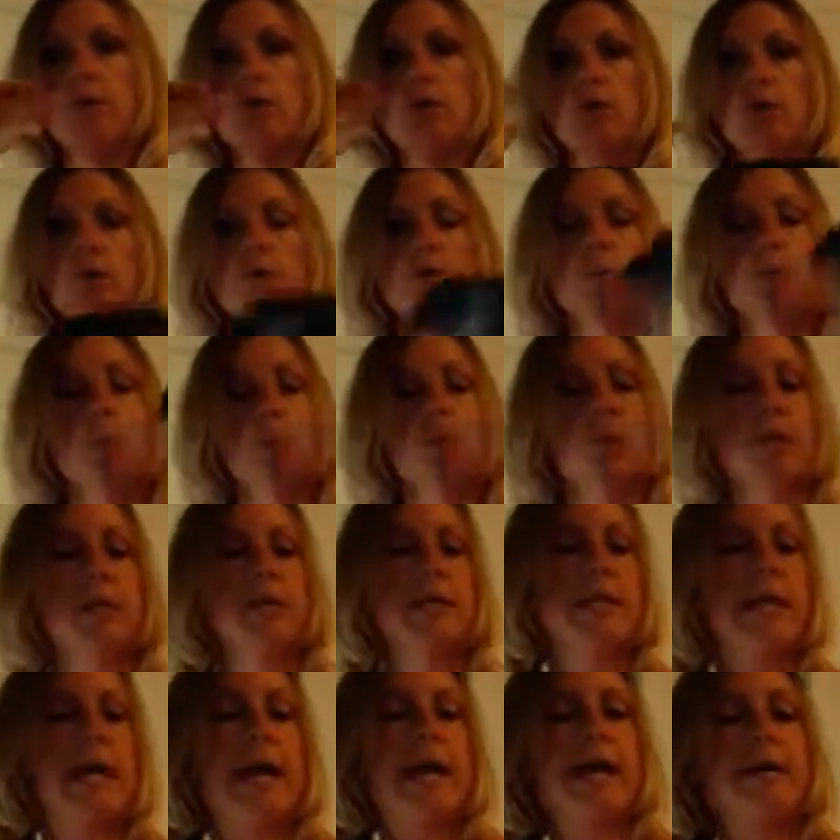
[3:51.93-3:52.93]
just going to pour it
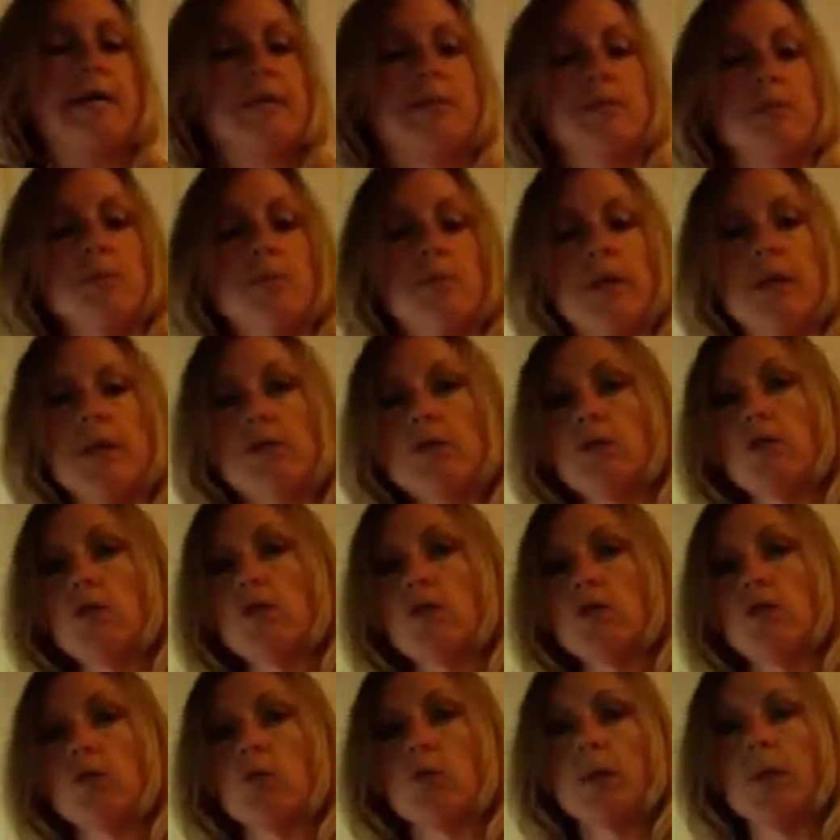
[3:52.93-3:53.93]
in as the blender
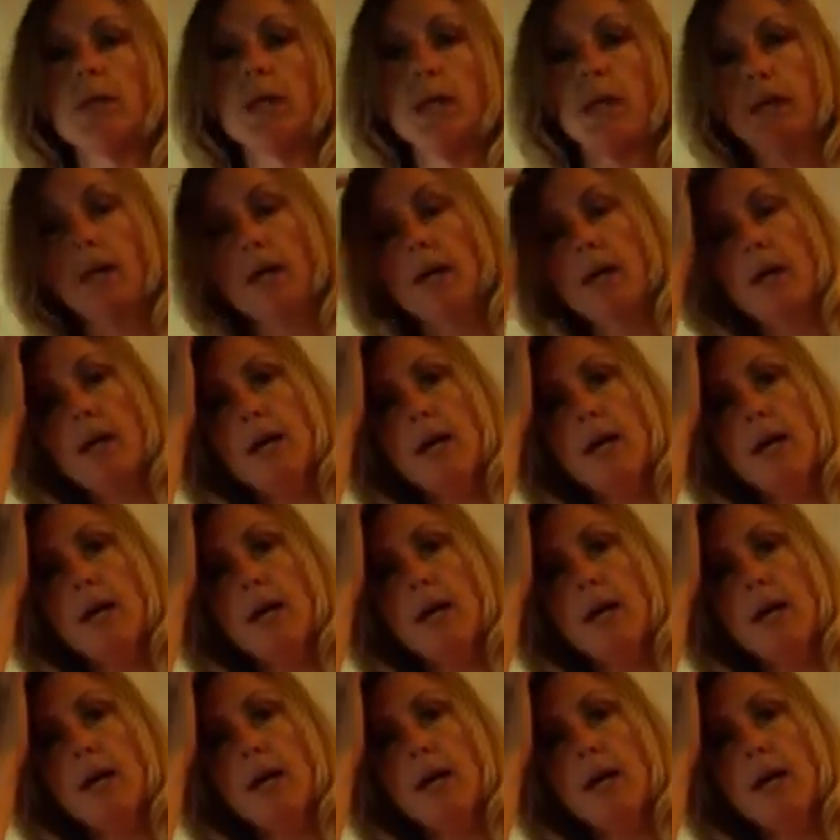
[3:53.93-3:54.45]
is running.